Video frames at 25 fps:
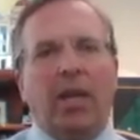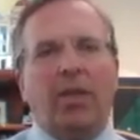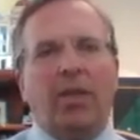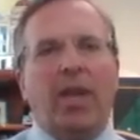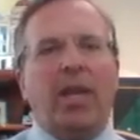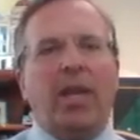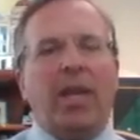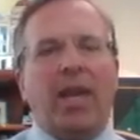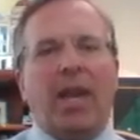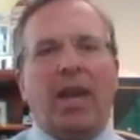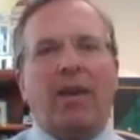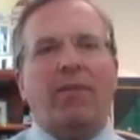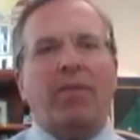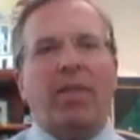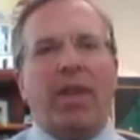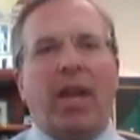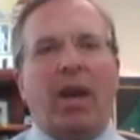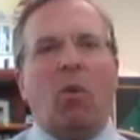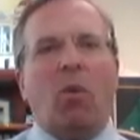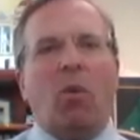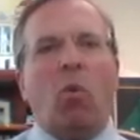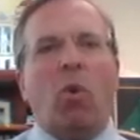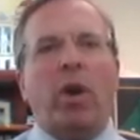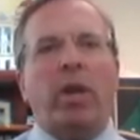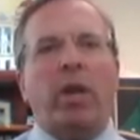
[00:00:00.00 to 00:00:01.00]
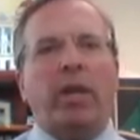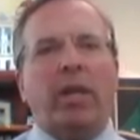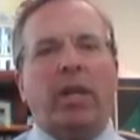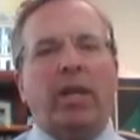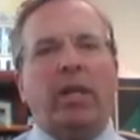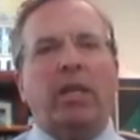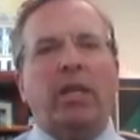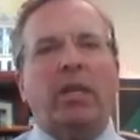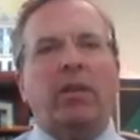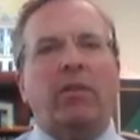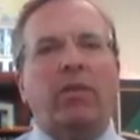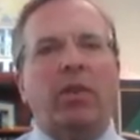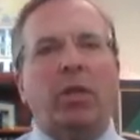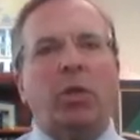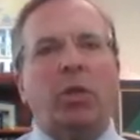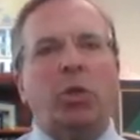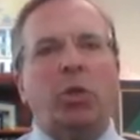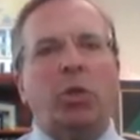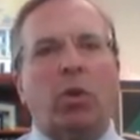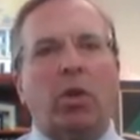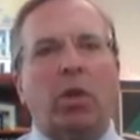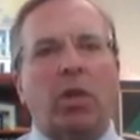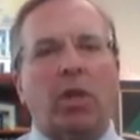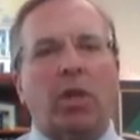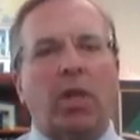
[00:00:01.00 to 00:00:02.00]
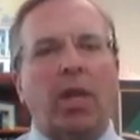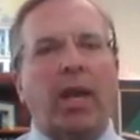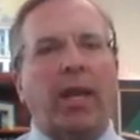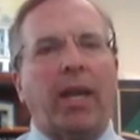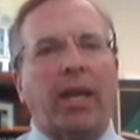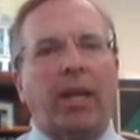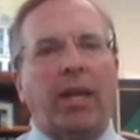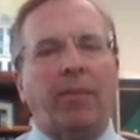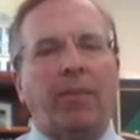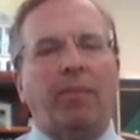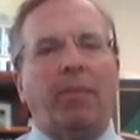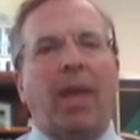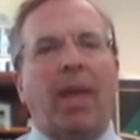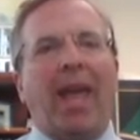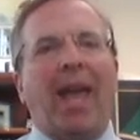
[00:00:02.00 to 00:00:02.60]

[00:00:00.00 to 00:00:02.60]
they have that one individual client,